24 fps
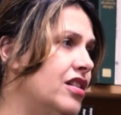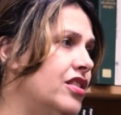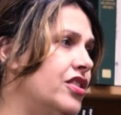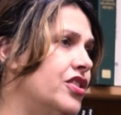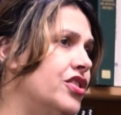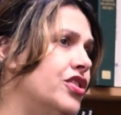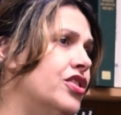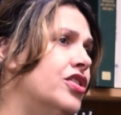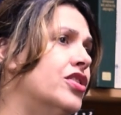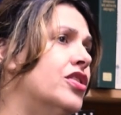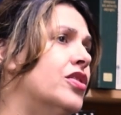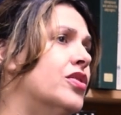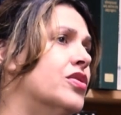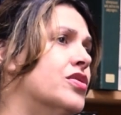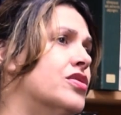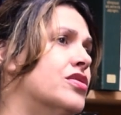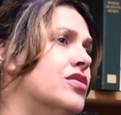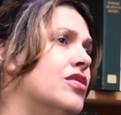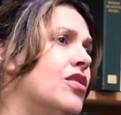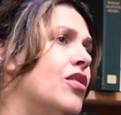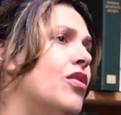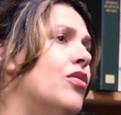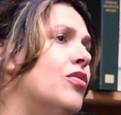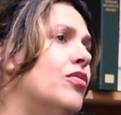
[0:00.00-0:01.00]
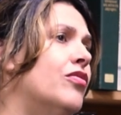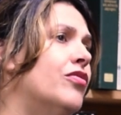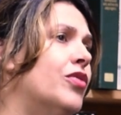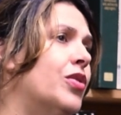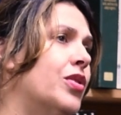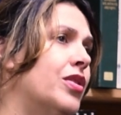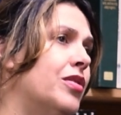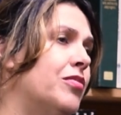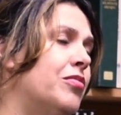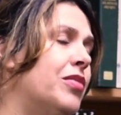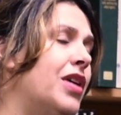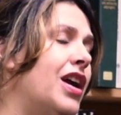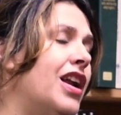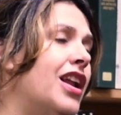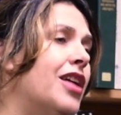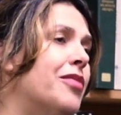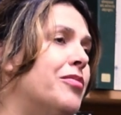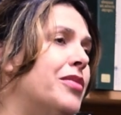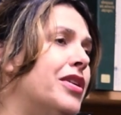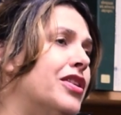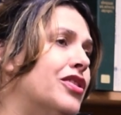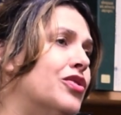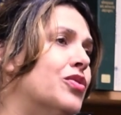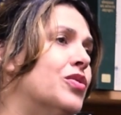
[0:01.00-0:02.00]
a year or so for the
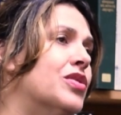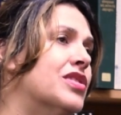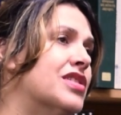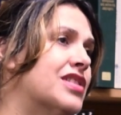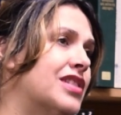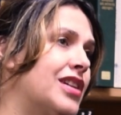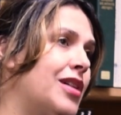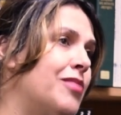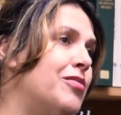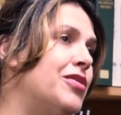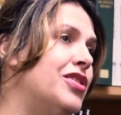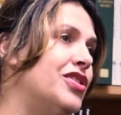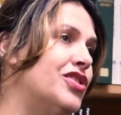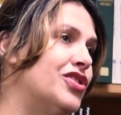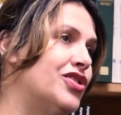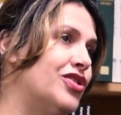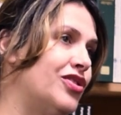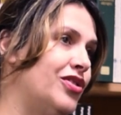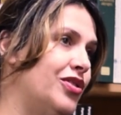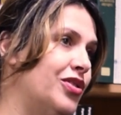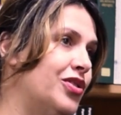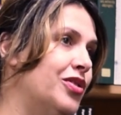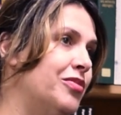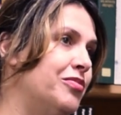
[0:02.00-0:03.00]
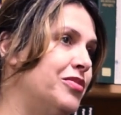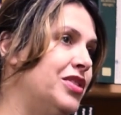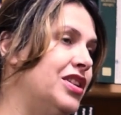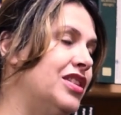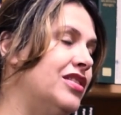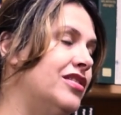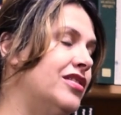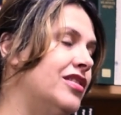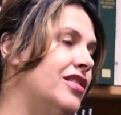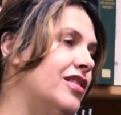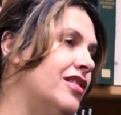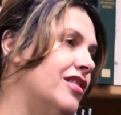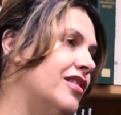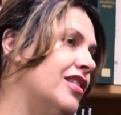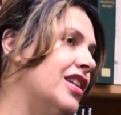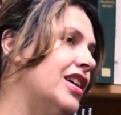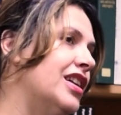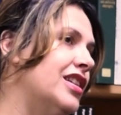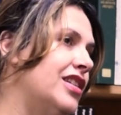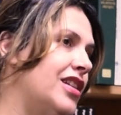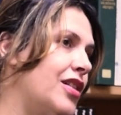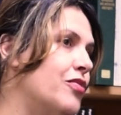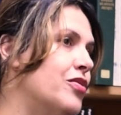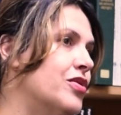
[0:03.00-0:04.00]
parliament to establish the committee, and
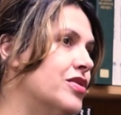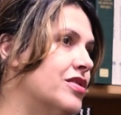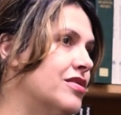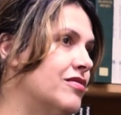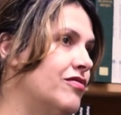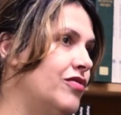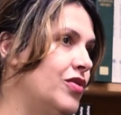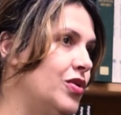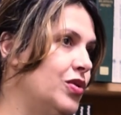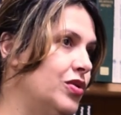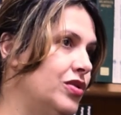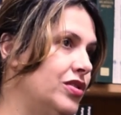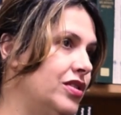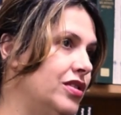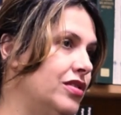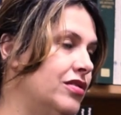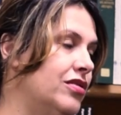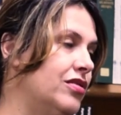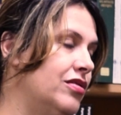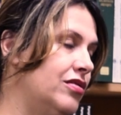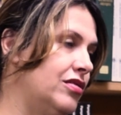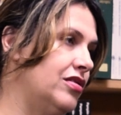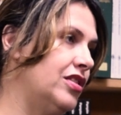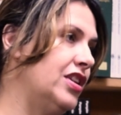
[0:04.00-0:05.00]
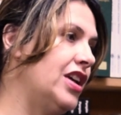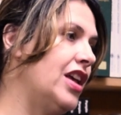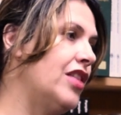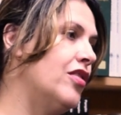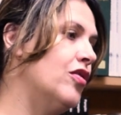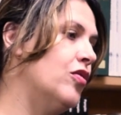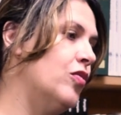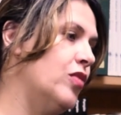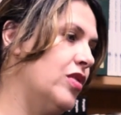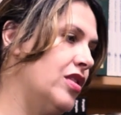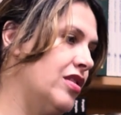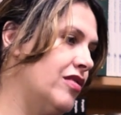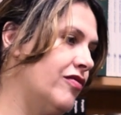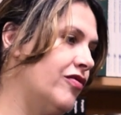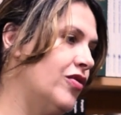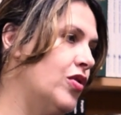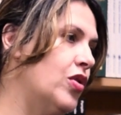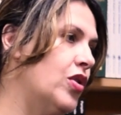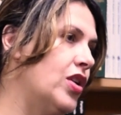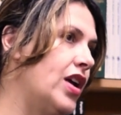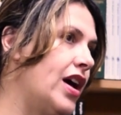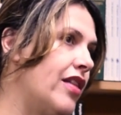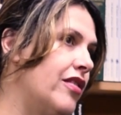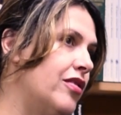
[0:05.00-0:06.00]
then I was voted together with
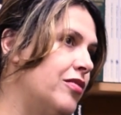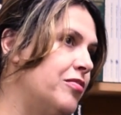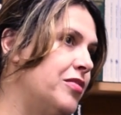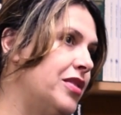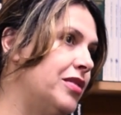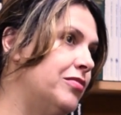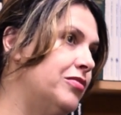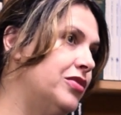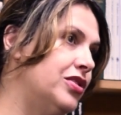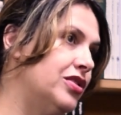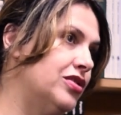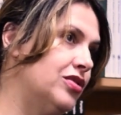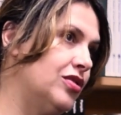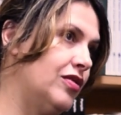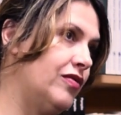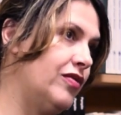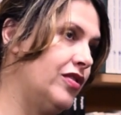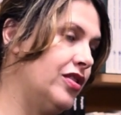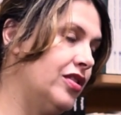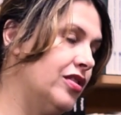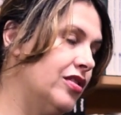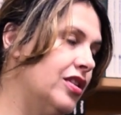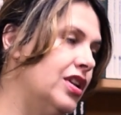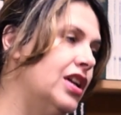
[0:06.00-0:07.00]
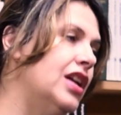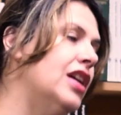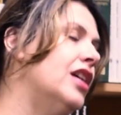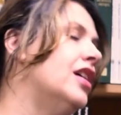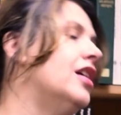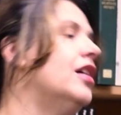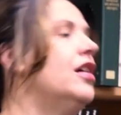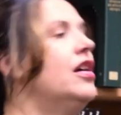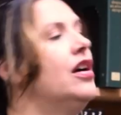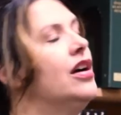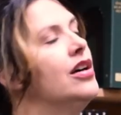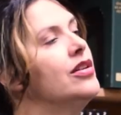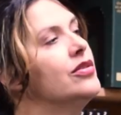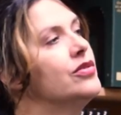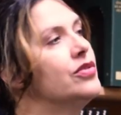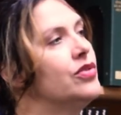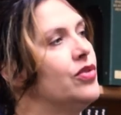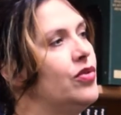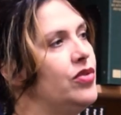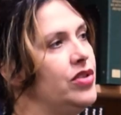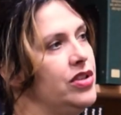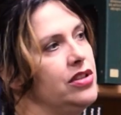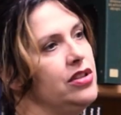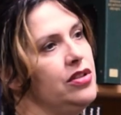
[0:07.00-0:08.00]
4 other members of the
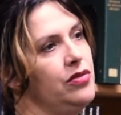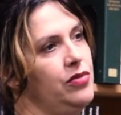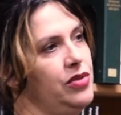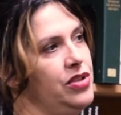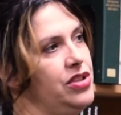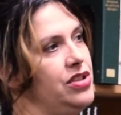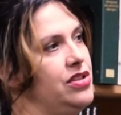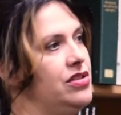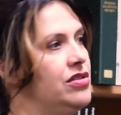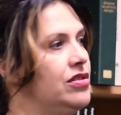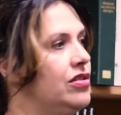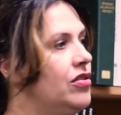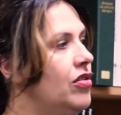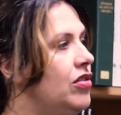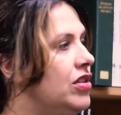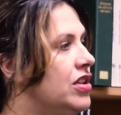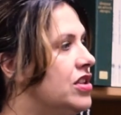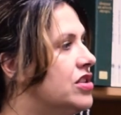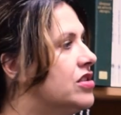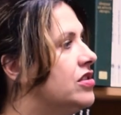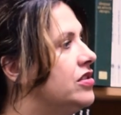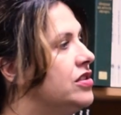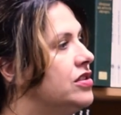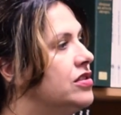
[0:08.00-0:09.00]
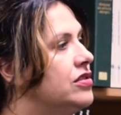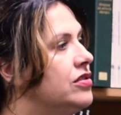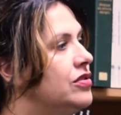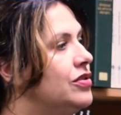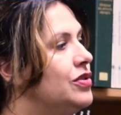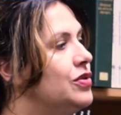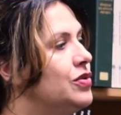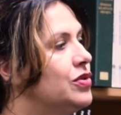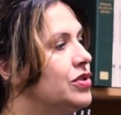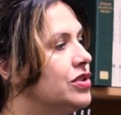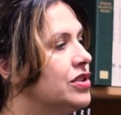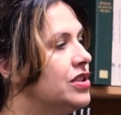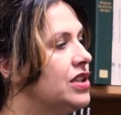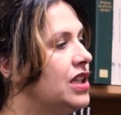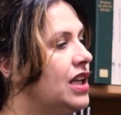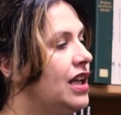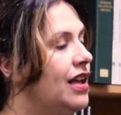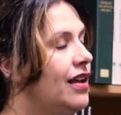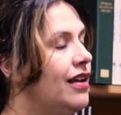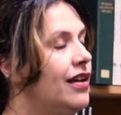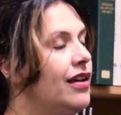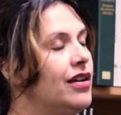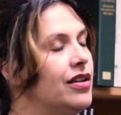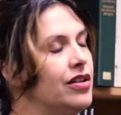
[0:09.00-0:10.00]
authority, which is a collegiate institution,
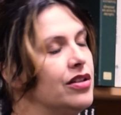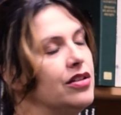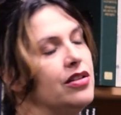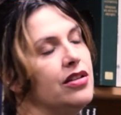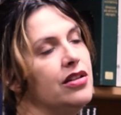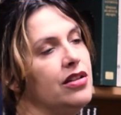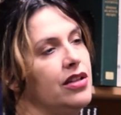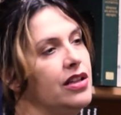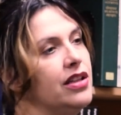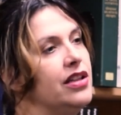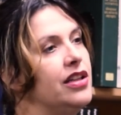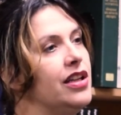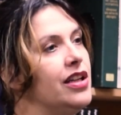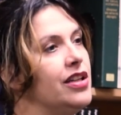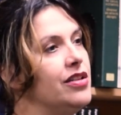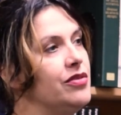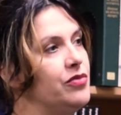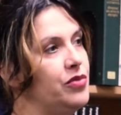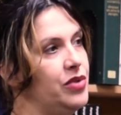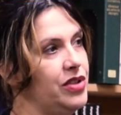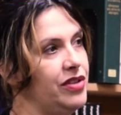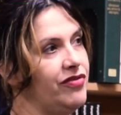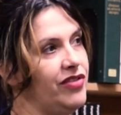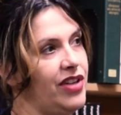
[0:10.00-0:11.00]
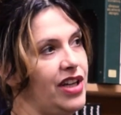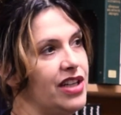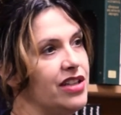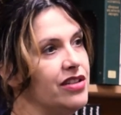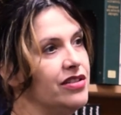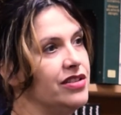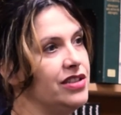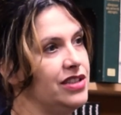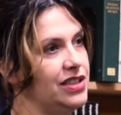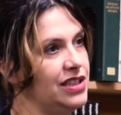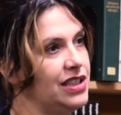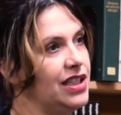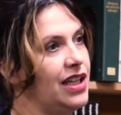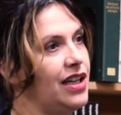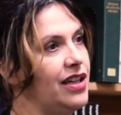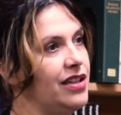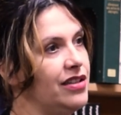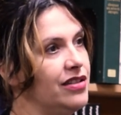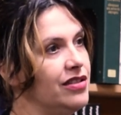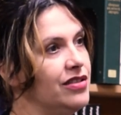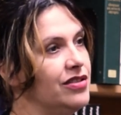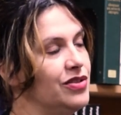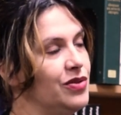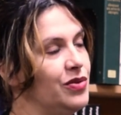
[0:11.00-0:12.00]
and then we finally
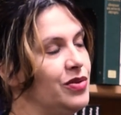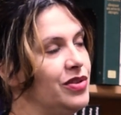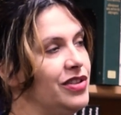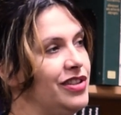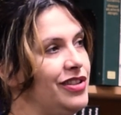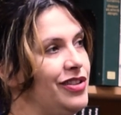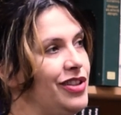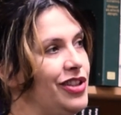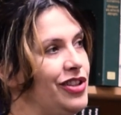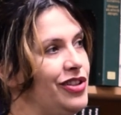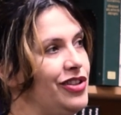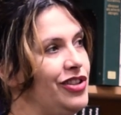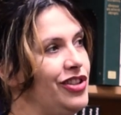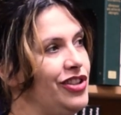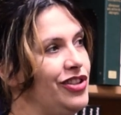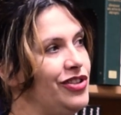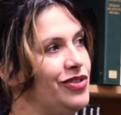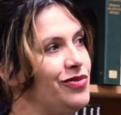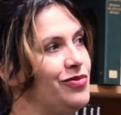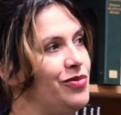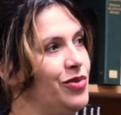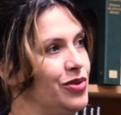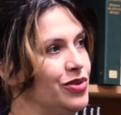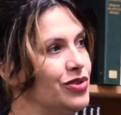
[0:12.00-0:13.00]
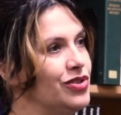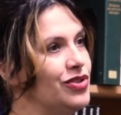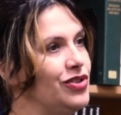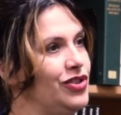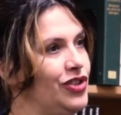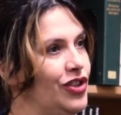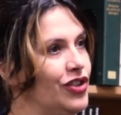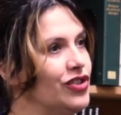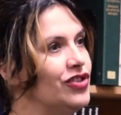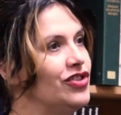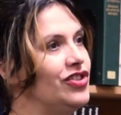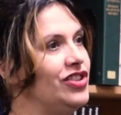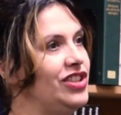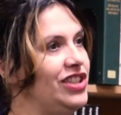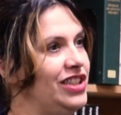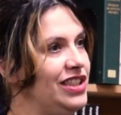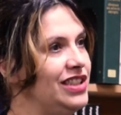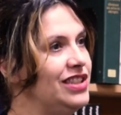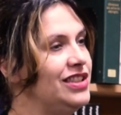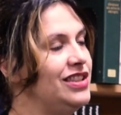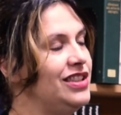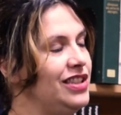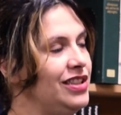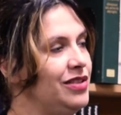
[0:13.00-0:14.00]
started. So it was not
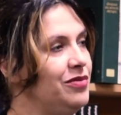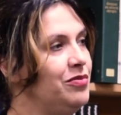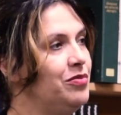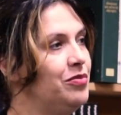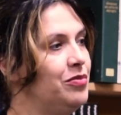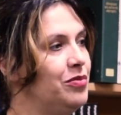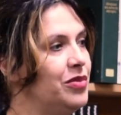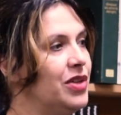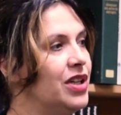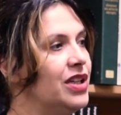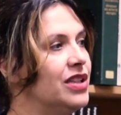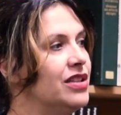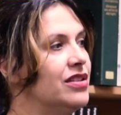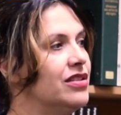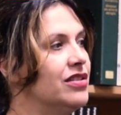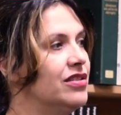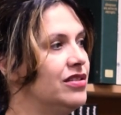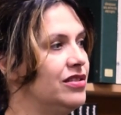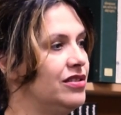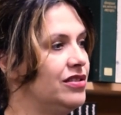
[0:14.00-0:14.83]
easy, but